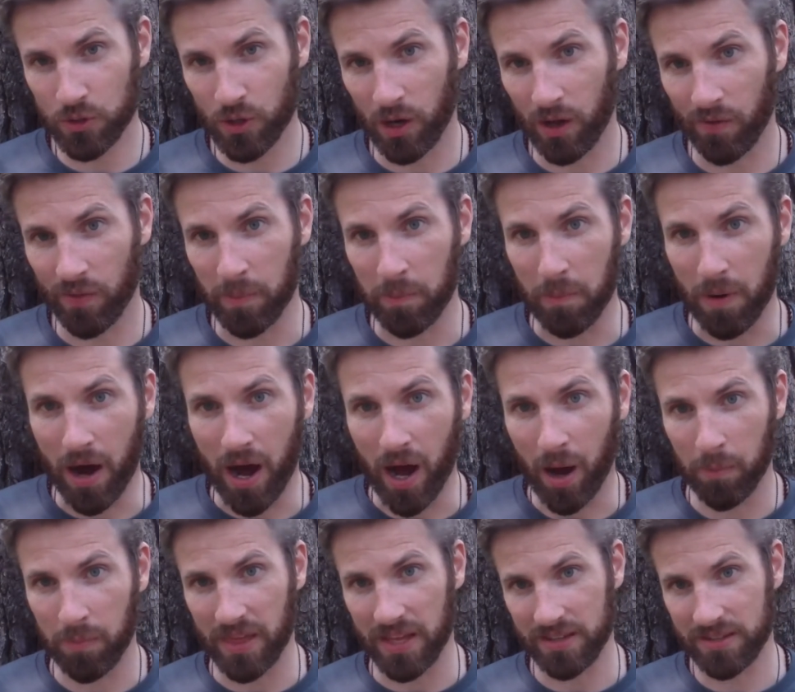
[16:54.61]
called the
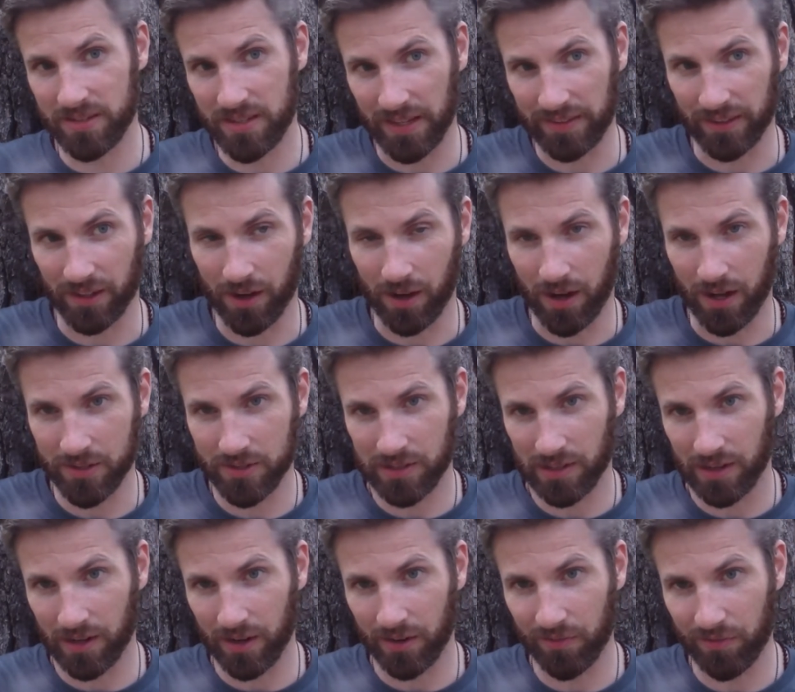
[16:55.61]
mob that set the
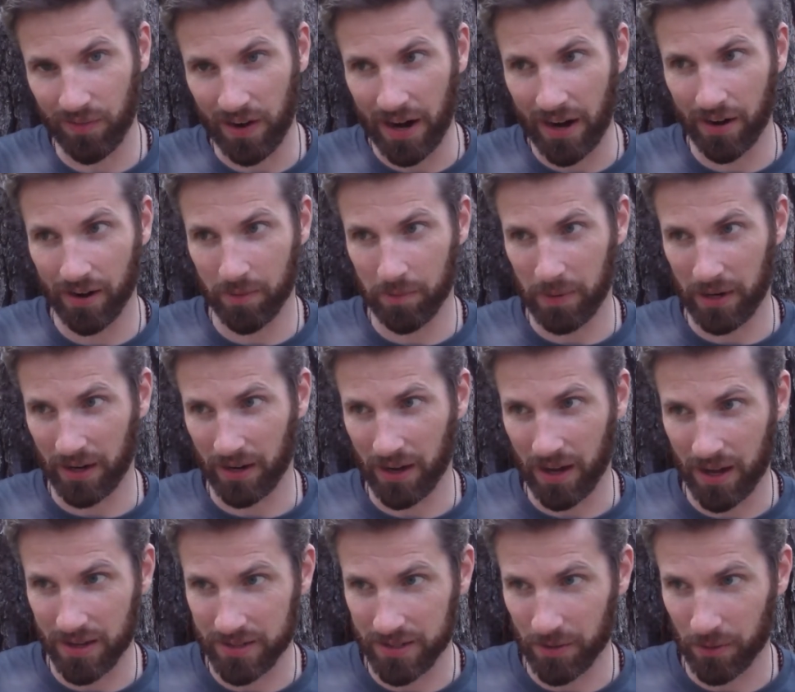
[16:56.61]
consulate on fire in
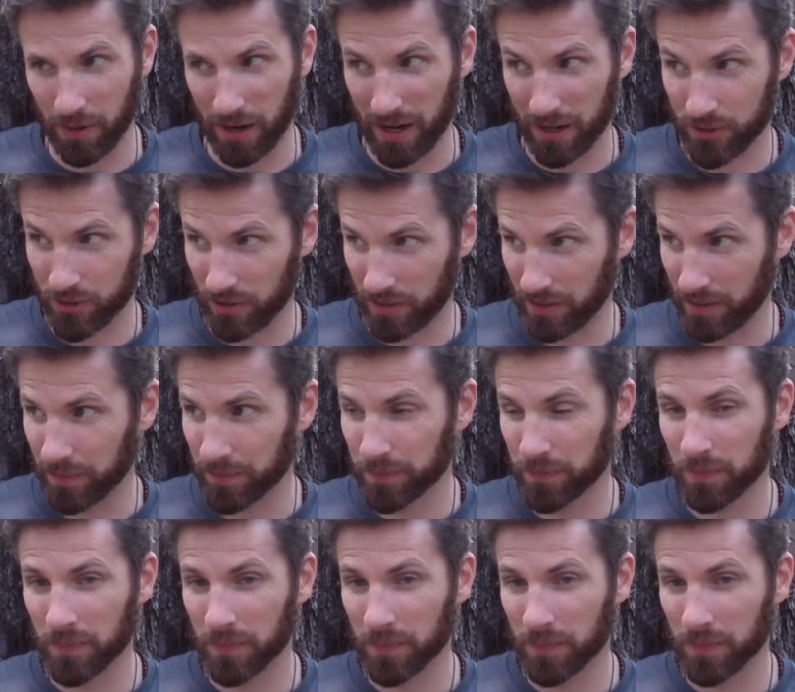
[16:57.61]
Benghazi, were actually